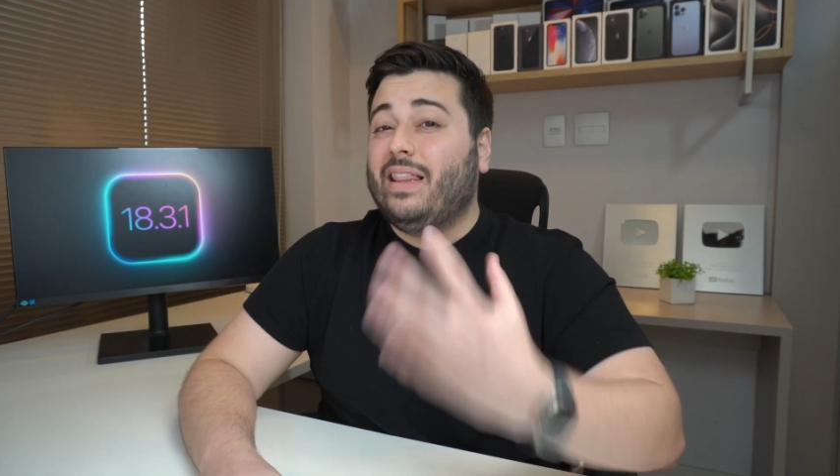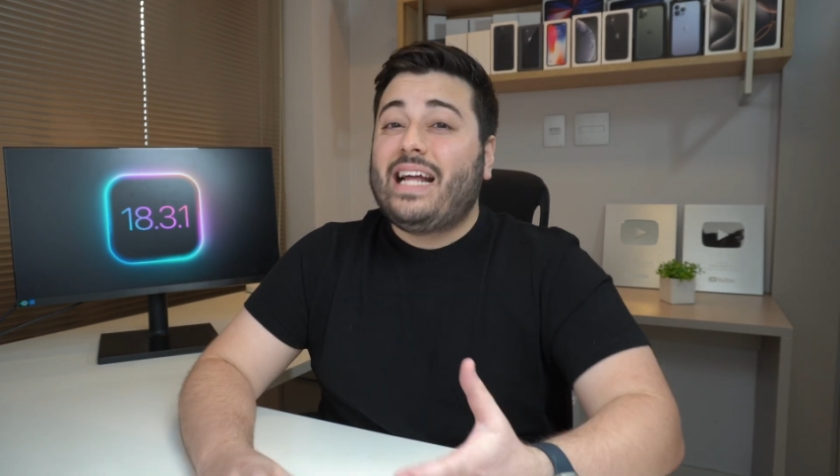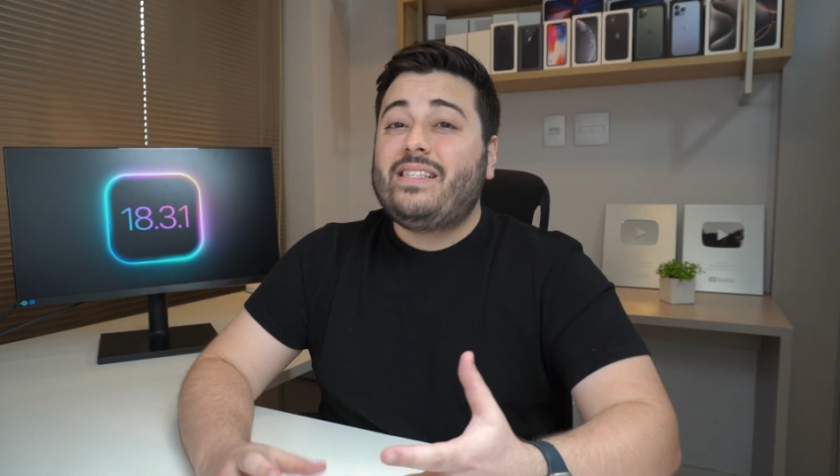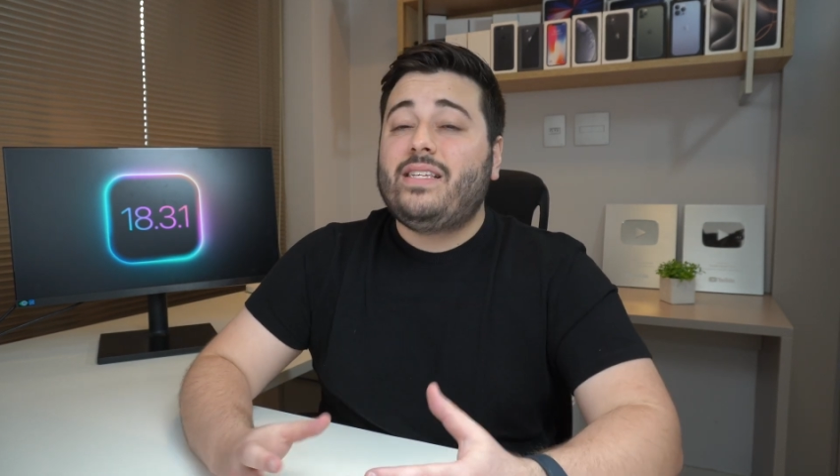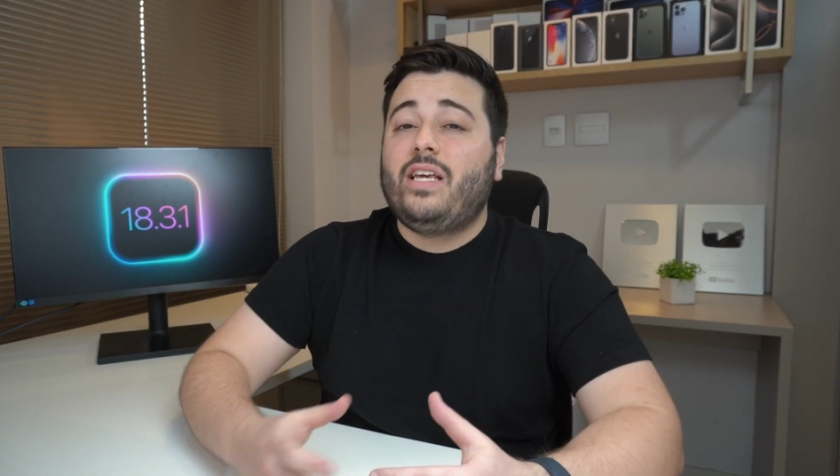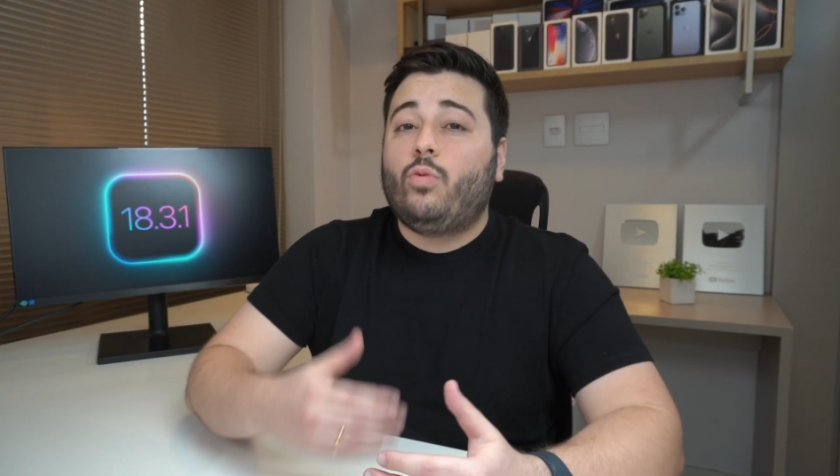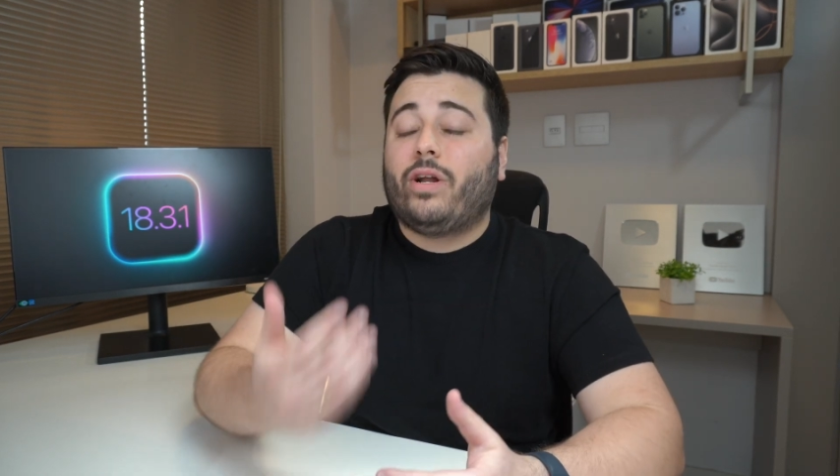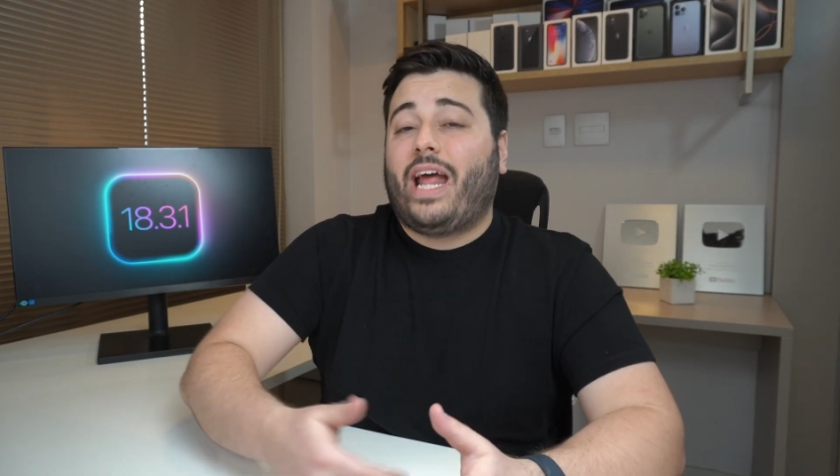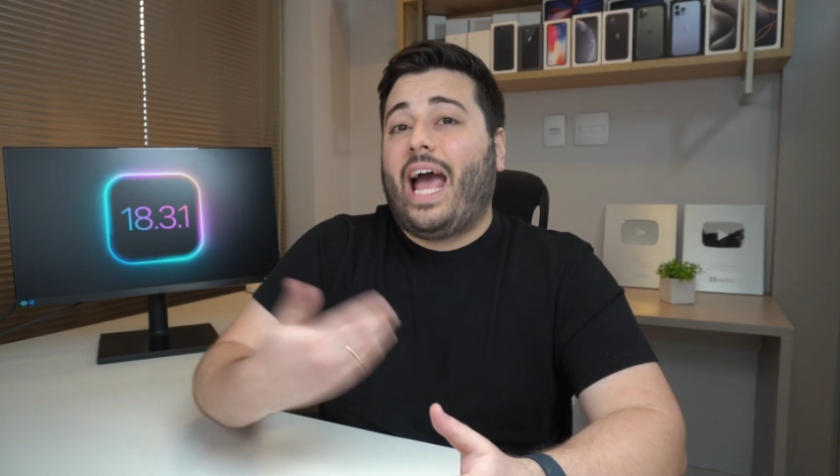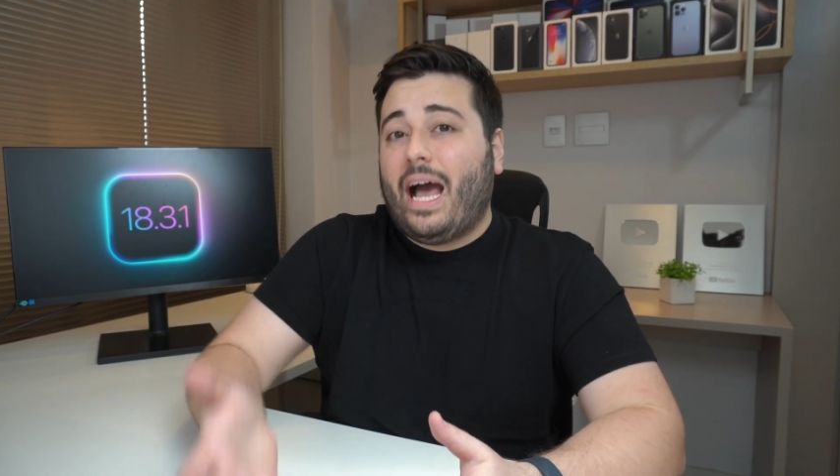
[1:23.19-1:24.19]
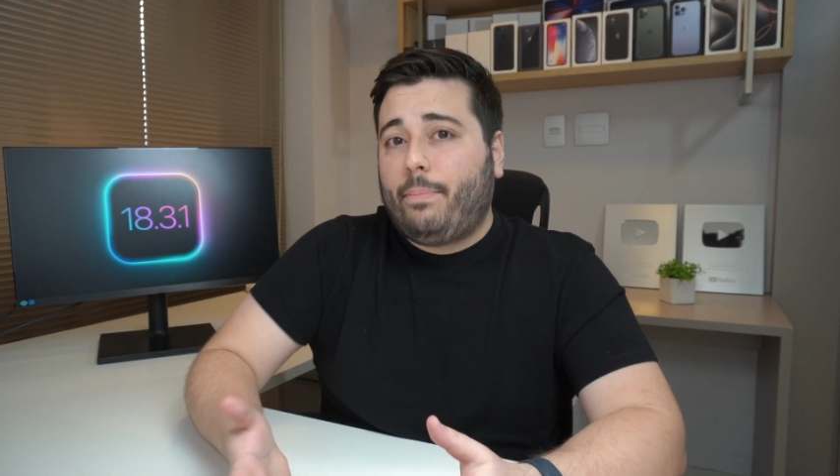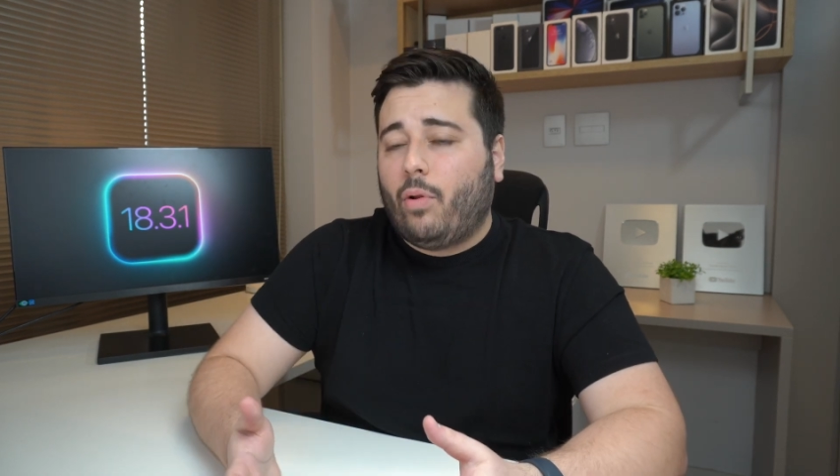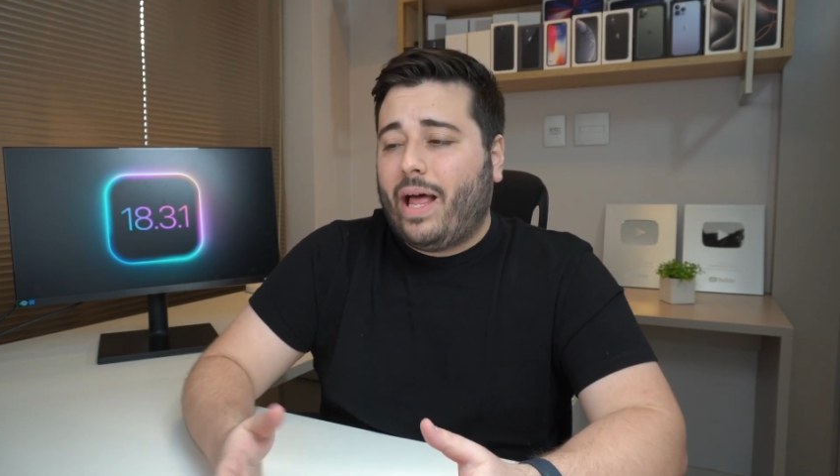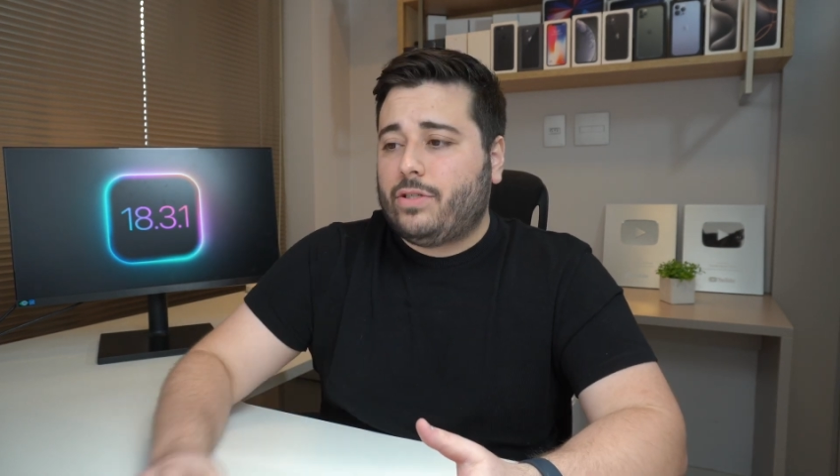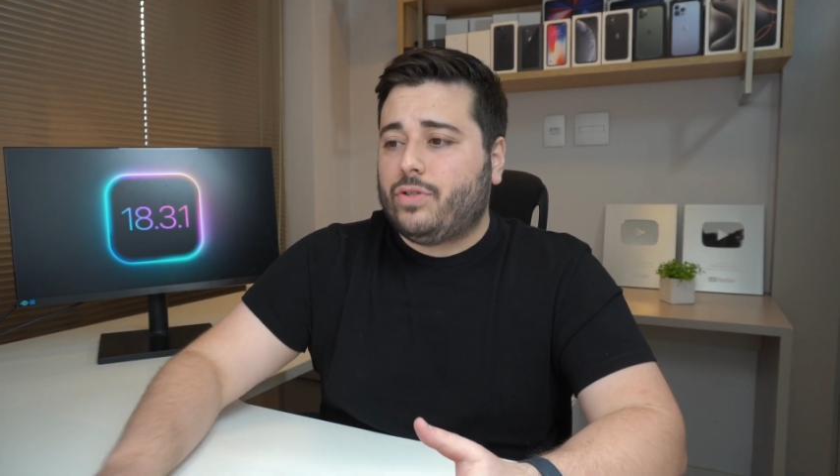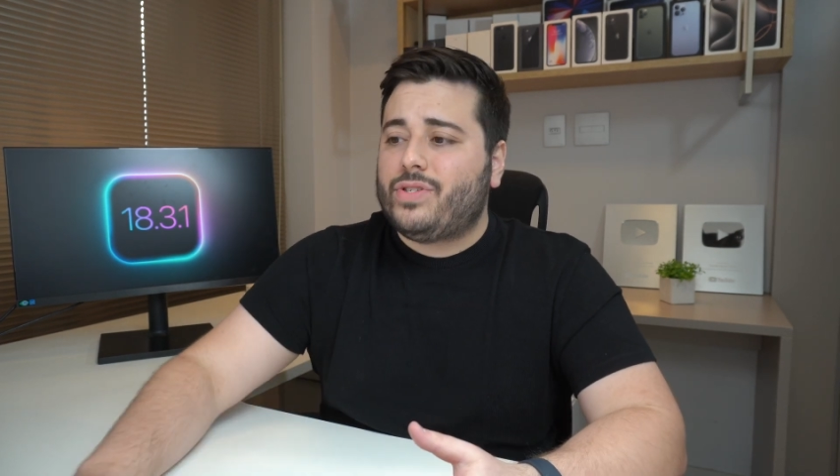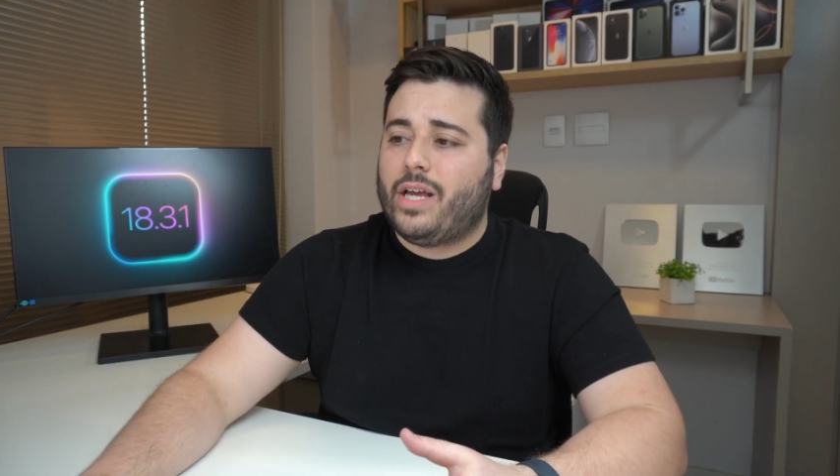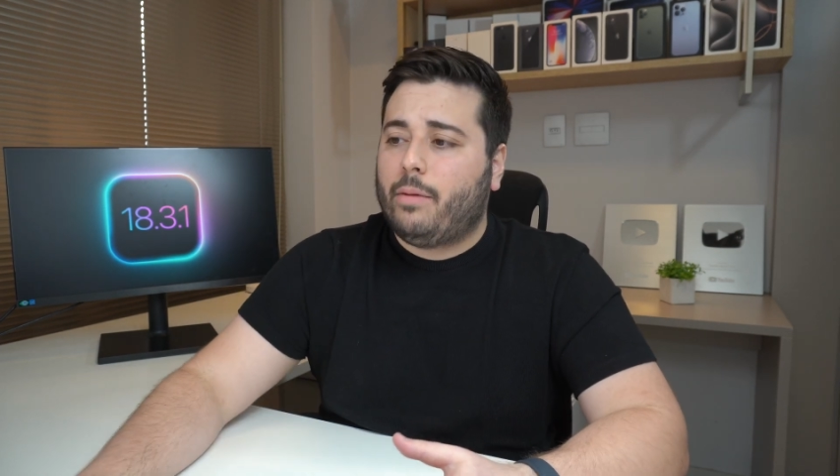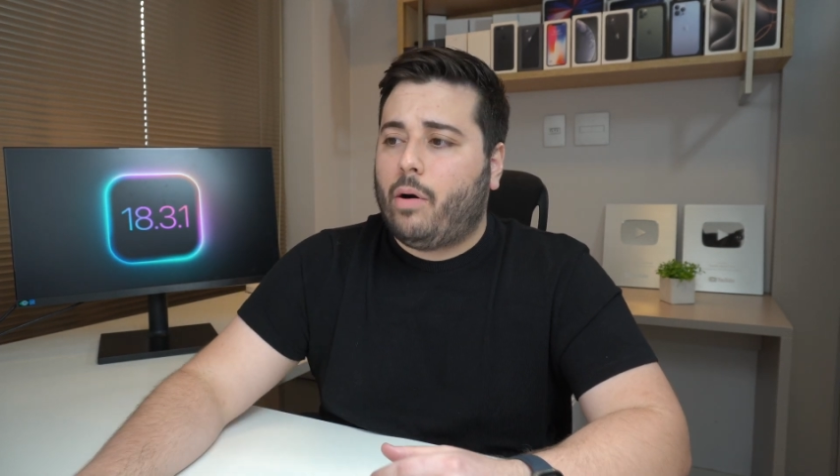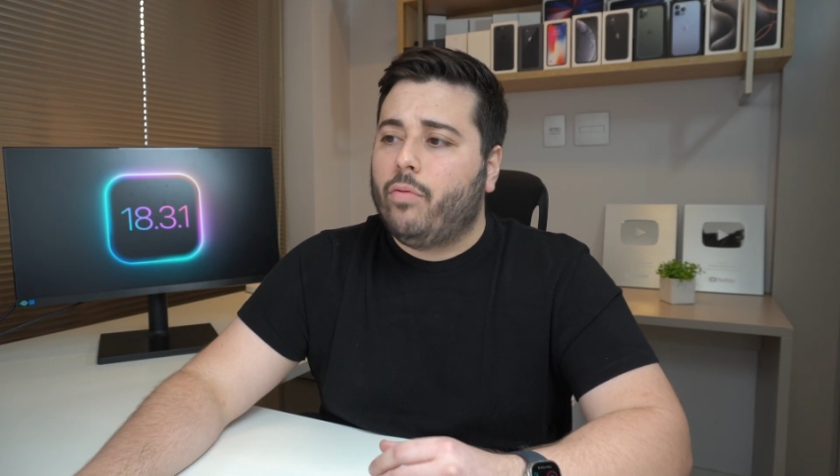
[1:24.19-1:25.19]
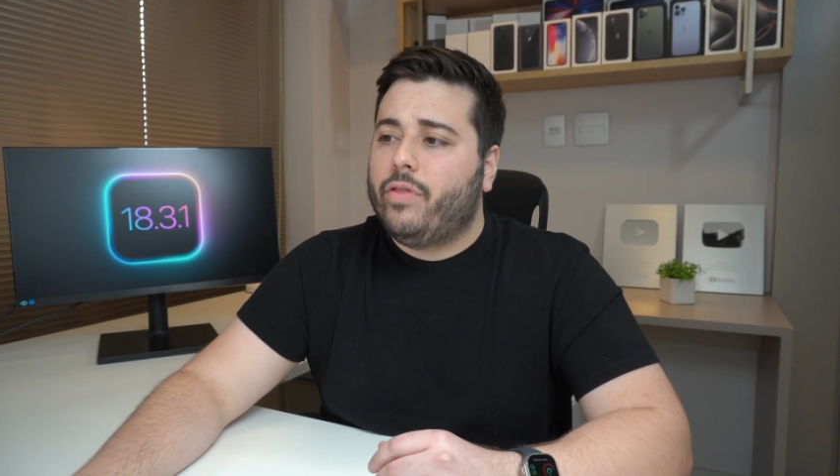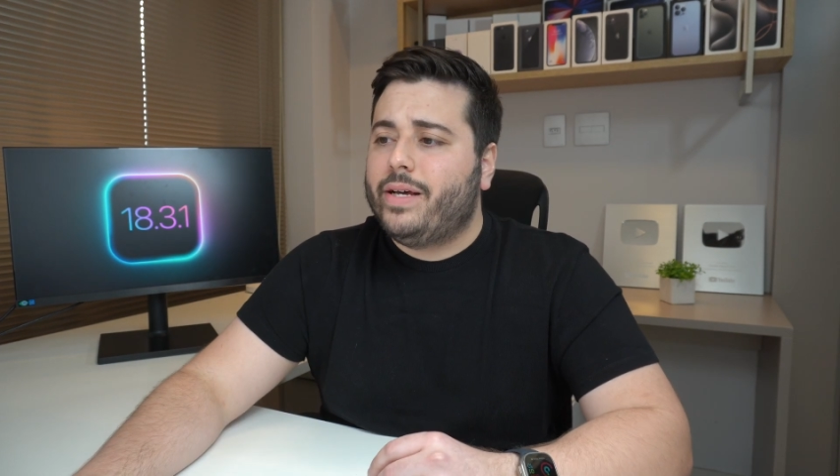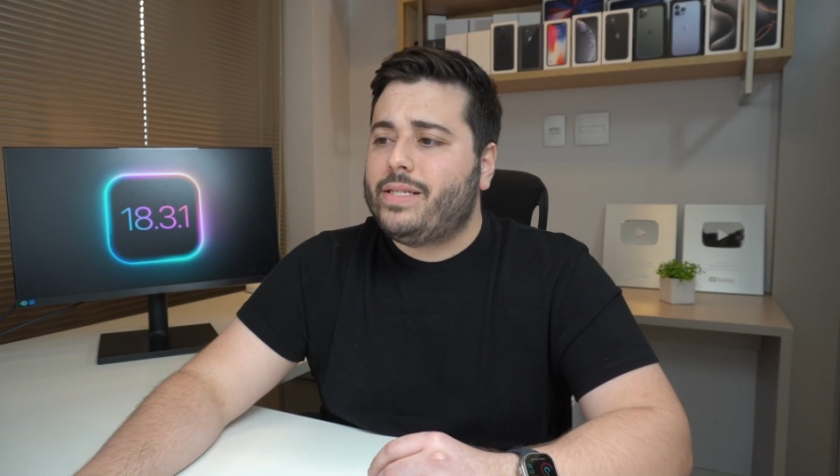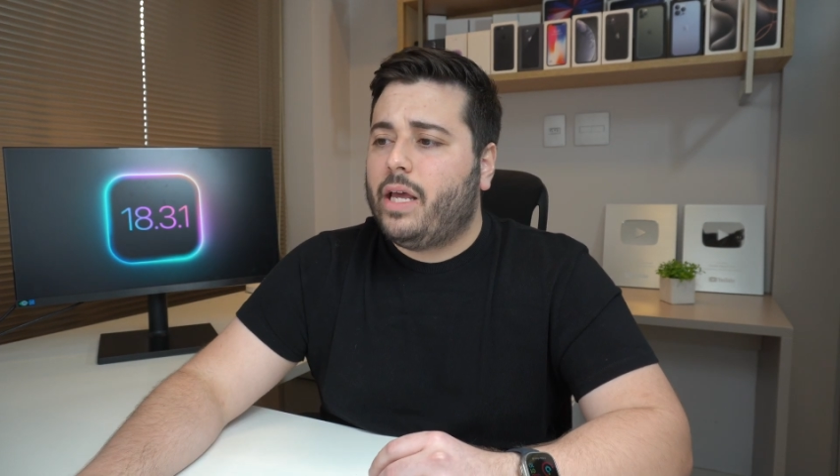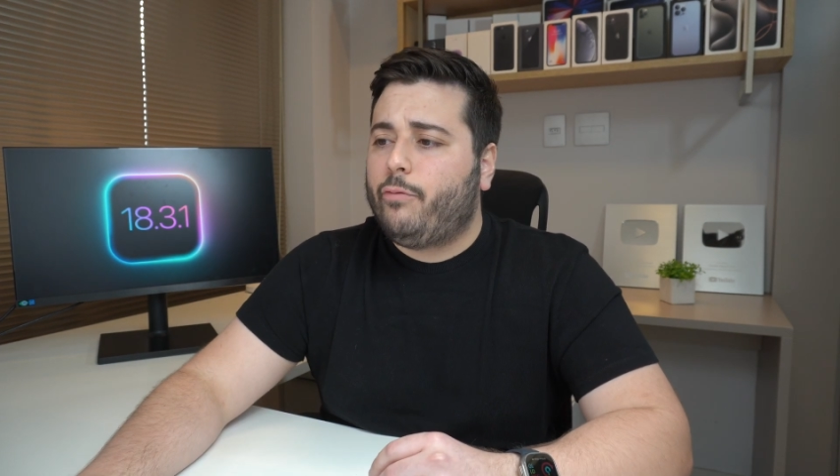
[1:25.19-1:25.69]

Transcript: Let's see what Apple has to say about this.